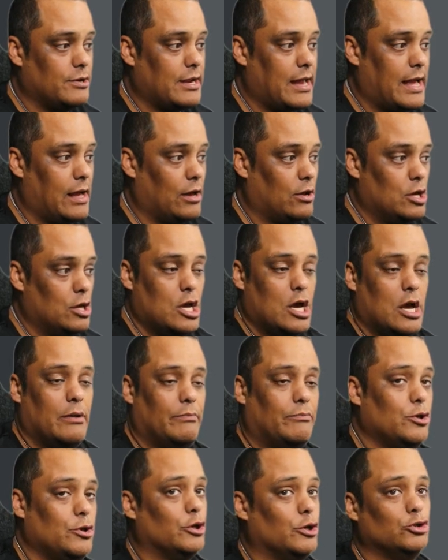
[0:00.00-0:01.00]
now.
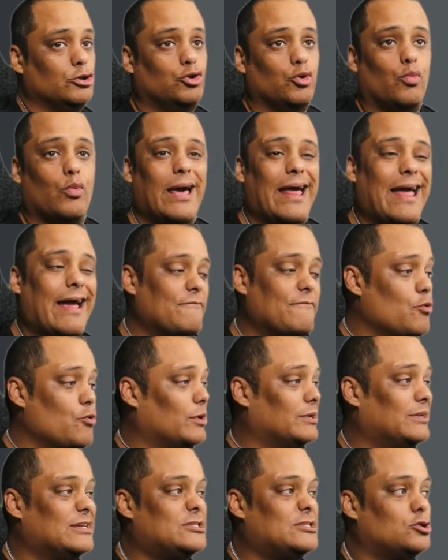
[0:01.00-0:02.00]
But you could do whatever you
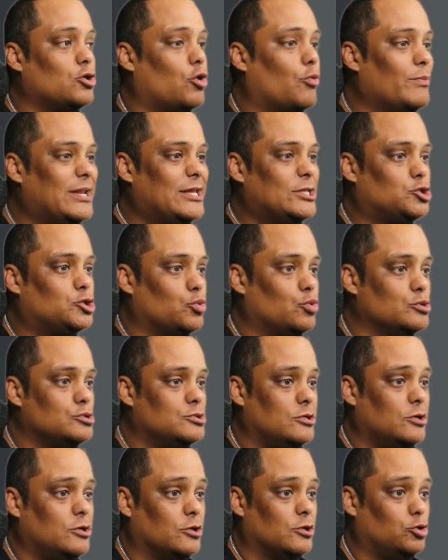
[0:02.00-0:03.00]
want. There's so many
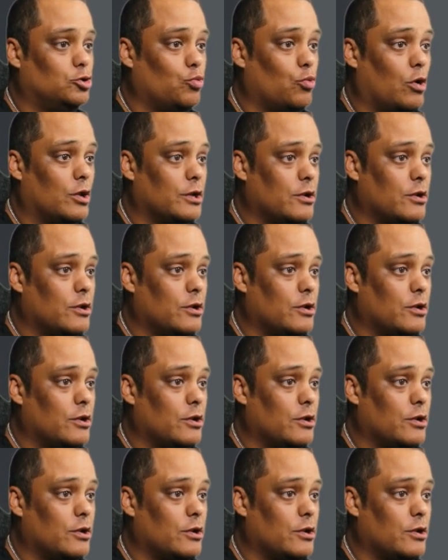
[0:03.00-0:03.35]
tools you could do on